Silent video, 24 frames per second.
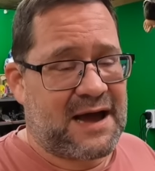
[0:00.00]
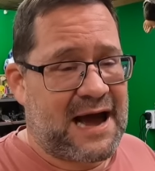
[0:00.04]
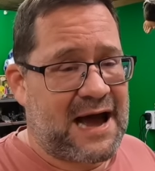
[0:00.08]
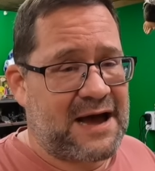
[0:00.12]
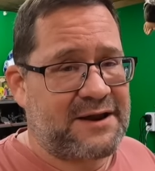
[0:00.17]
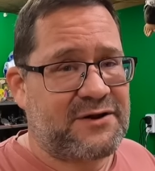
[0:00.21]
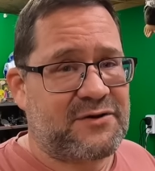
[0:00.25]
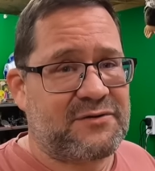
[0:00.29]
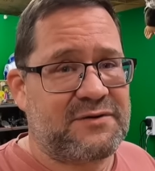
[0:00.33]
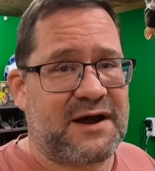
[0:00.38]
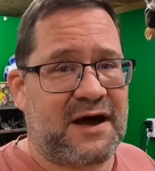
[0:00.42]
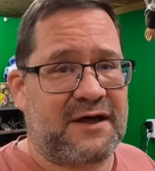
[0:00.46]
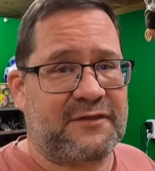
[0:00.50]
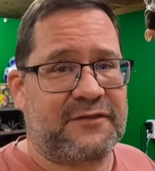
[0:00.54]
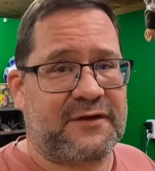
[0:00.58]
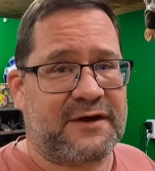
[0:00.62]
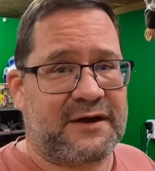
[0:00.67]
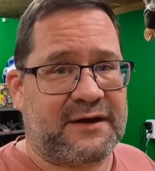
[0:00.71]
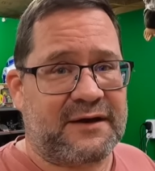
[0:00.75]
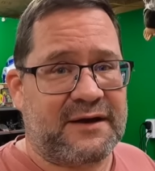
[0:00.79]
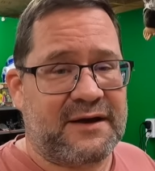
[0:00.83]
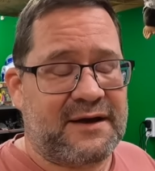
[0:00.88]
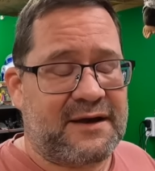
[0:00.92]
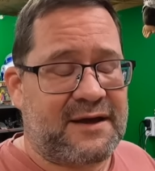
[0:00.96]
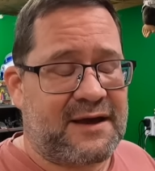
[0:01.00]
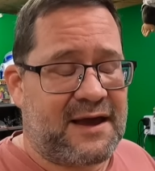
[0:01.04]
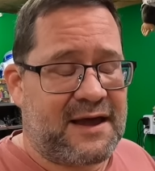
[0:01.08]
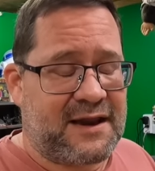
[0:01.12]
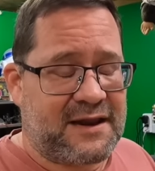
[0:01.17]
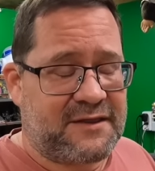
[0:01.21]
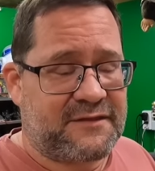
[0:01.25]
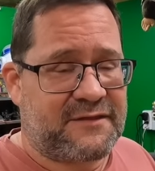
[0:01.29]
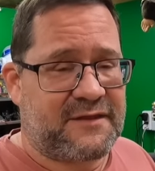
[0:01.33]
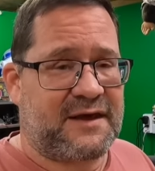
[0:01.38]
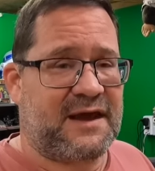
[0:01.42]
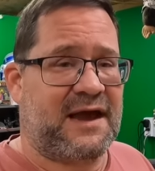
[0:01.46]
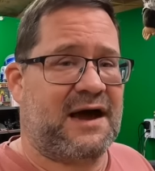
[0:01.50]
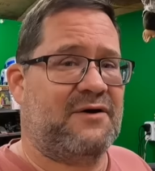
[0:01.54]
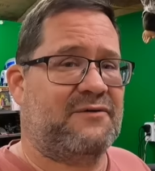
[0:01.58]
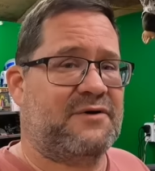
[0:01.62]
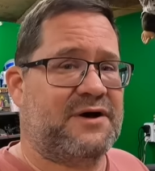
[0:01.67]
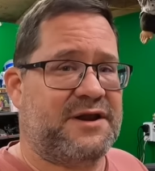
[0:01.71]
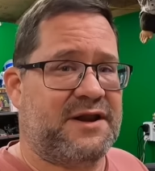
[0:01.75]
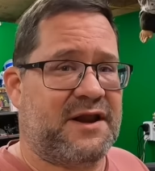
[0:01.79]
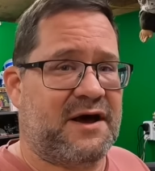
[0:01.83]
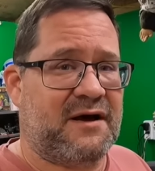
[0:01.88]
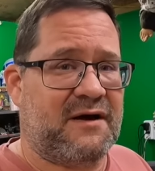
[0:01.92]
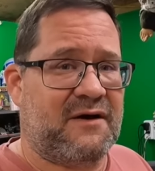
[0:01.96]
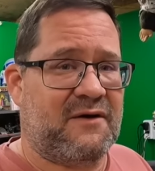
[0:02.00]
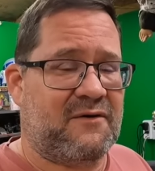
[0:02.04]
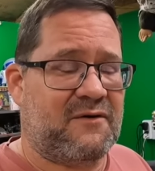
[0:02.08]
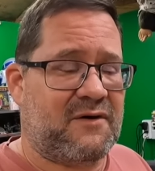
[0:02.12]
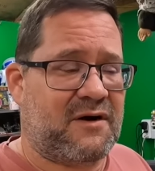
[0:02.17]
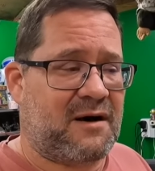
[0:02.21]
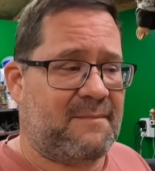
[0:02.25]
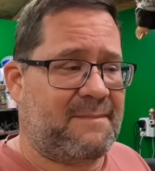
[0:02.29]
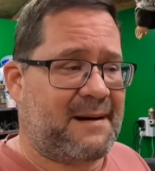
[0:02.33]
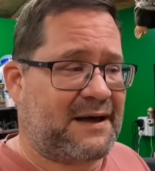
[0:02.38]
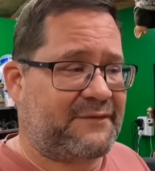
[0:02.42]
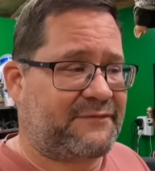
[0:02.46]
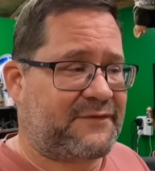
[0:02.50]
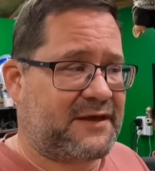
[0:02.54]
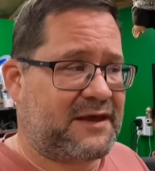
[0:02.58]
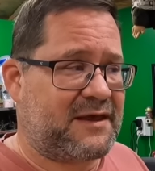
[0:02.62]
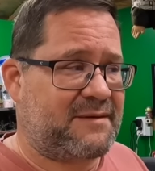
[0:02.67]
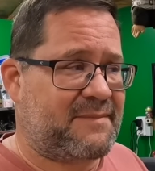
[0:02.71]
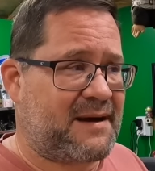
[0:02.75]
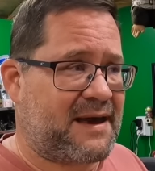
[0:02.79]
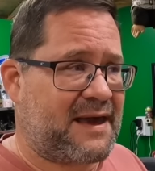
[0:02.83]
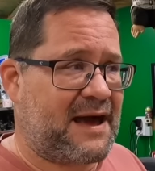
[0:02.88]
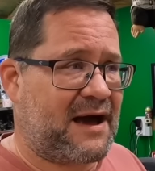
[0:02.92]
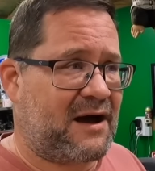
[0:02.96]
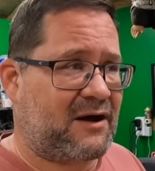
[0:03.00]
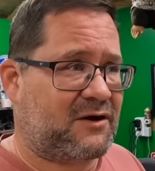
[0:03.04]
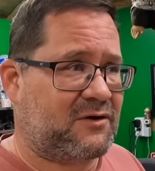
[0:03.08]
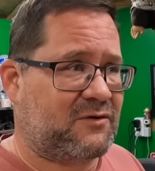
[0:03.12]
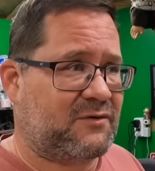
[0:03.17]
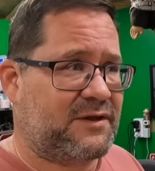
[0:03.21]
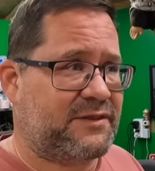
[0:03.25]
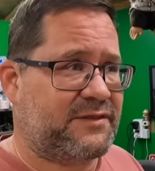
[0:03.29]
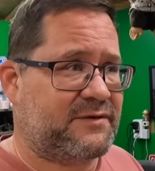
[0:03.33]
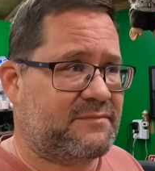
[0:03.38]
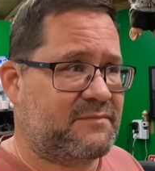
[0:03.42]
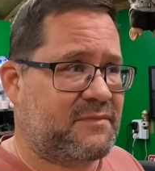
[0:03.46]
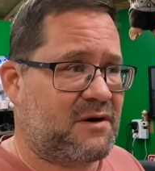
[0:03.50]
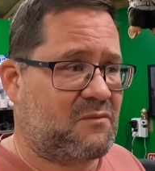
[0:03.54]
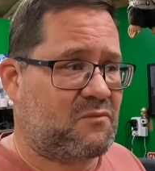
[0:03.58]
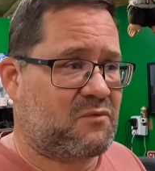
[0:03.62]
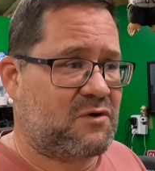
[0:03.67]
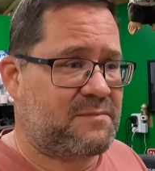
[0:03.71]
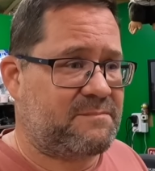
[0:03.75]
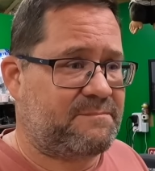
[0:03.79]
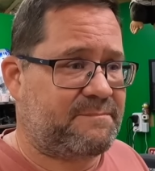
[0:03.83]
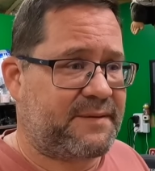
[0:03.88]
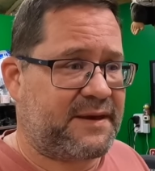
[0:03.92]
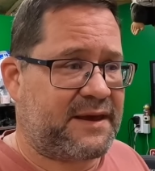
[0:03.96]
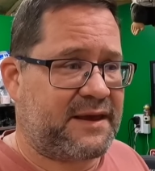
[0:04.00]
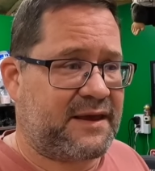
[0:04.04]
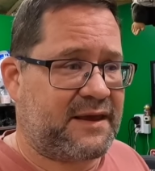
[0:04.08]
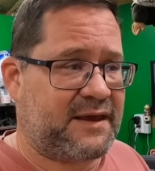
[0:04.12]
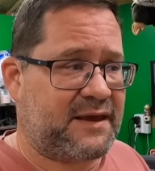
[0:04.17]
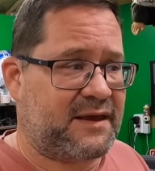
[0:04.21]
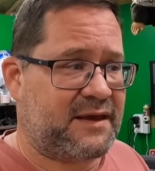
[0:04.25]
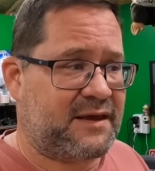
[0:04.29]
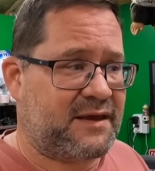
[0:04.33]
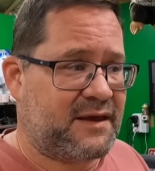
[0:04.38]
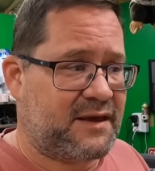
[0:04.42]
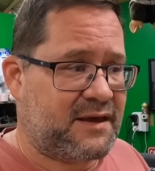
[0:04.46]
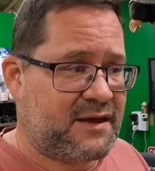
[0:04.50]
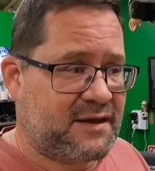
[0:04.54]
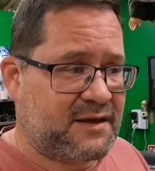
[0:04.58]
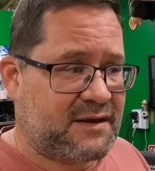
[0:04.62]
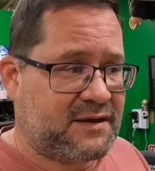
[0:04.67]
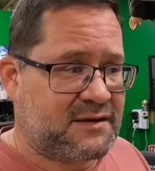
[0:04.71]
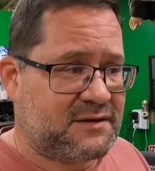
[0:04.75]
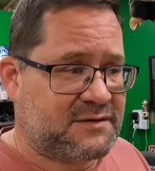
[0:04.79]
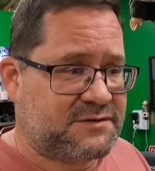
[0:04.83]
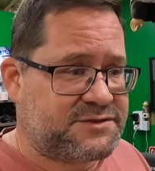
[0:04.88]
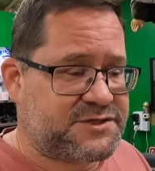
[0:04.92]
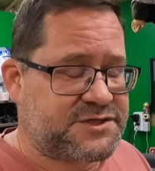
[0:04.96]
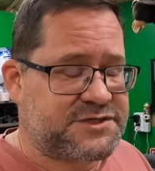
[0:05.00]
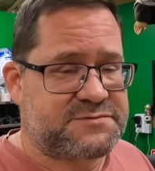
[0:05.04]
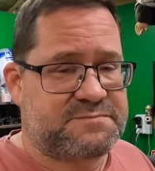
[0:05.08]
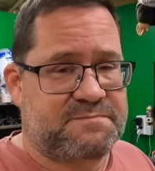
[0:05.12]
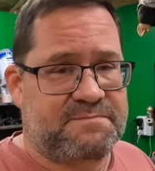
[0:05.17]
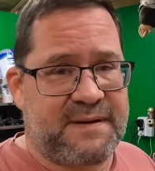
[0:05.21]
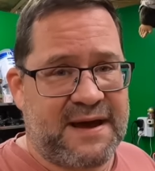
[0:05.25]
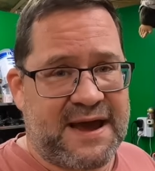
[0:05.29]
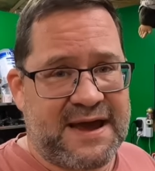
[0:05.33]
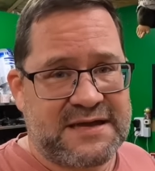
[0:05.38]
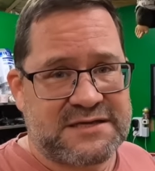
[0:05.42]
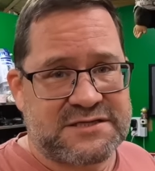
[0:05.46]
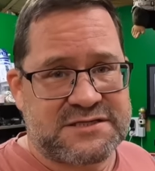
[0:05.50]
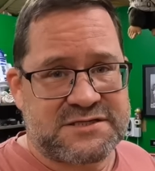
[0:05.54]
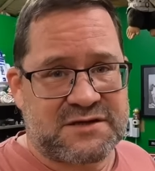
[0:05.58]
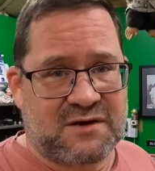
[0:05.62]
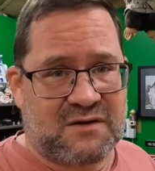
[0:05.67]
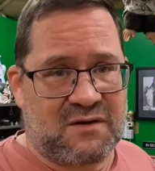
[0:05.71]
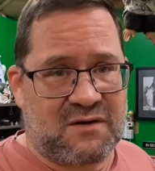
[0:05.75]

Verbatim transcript: I know nothing. Anything I would know about the eBay algorithm would be just based